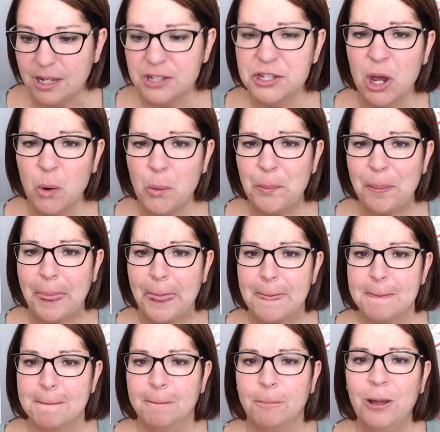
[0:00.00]
So
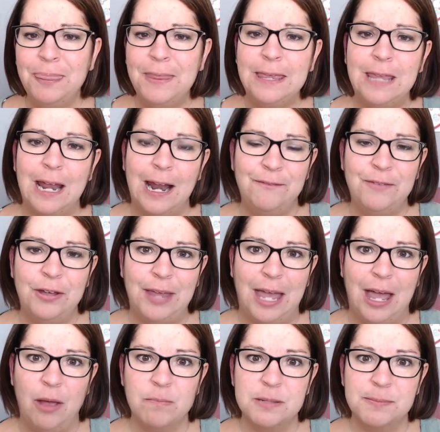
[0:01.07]
one thing that I found
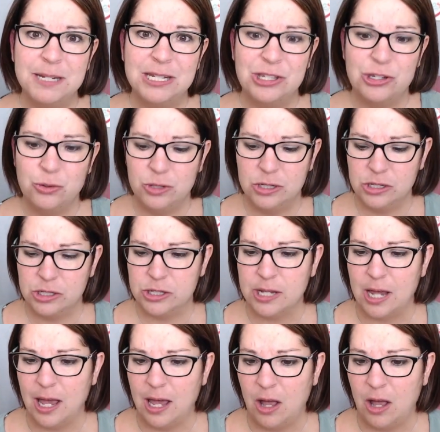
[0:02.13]
that helps my students,